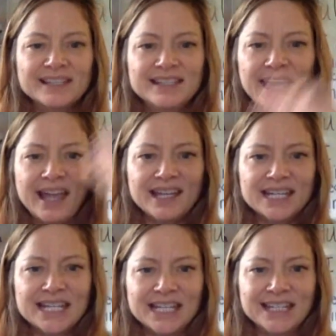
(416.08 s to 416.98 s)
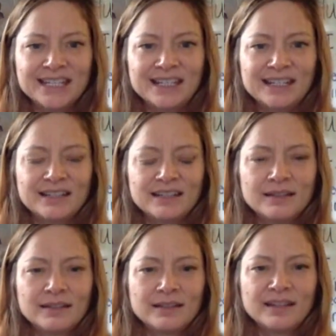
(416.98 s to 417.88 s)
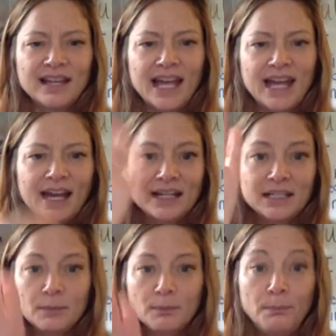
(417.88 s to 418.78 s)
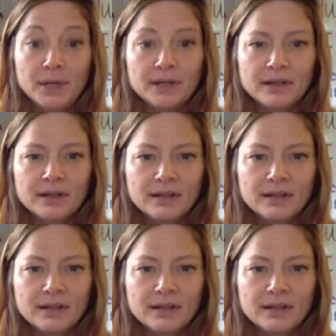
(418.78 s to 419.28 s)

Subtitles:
Say in, add b.